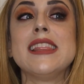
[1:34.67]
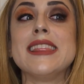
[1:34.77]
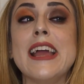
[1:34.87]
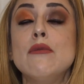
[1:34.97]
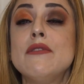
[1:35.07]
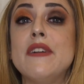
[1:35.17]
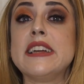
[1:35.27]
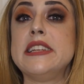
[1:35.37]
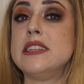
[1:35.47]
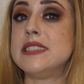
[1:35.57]
Light
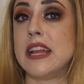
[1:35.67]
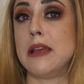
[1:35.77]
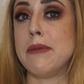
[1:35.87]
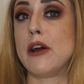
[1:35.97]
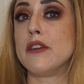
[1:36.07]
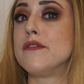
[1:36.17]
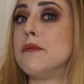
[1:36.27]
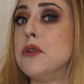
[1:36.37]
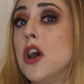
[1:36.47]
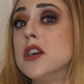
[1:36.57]
Reflecting Setting Powder
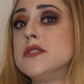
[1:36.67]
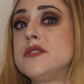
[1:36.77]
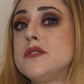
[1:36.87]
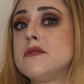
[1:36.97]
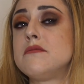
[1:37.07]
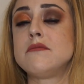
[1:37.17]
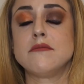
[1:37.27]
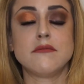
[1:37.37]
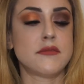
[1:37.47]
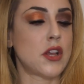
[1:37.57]
from NARS.
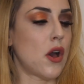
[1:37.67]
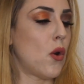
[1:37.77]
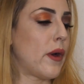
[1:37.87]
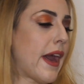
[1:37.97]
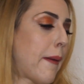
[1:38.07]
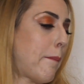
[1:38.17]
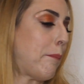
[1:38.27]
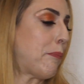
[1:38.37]
Okay,